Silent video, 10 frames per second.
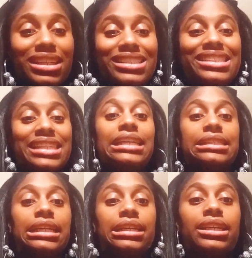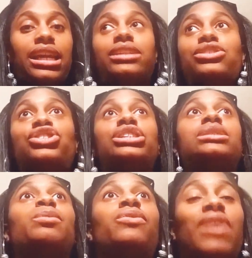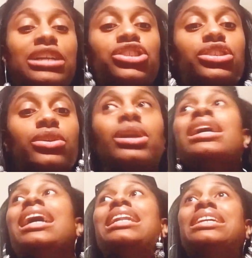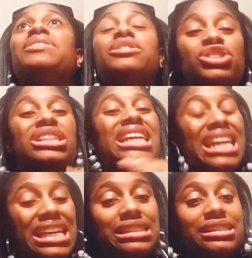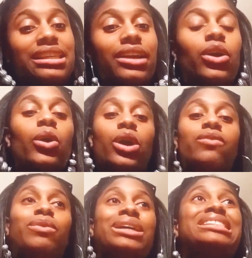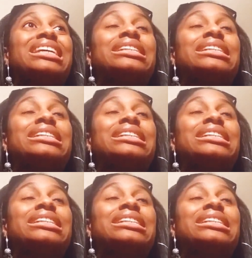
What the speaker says: seasoned and she's a professional, and even if she is sick or her voice